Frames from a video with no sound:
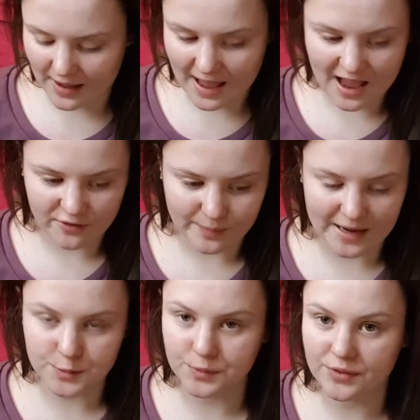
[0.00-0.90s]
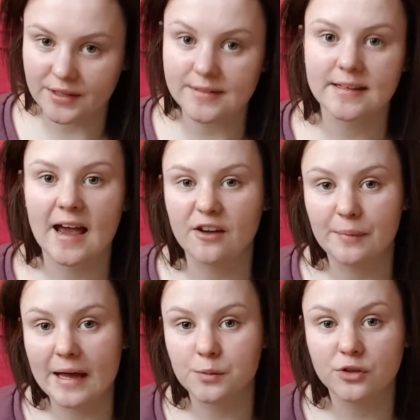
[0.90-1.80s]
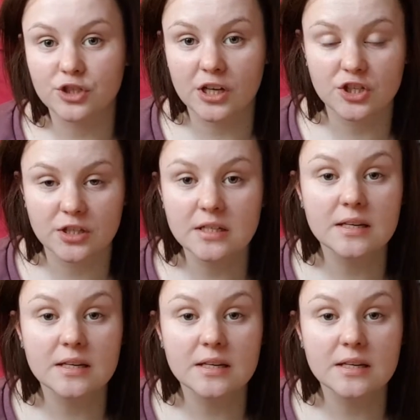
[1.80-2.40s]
half my head with these and half my head with the GHDs.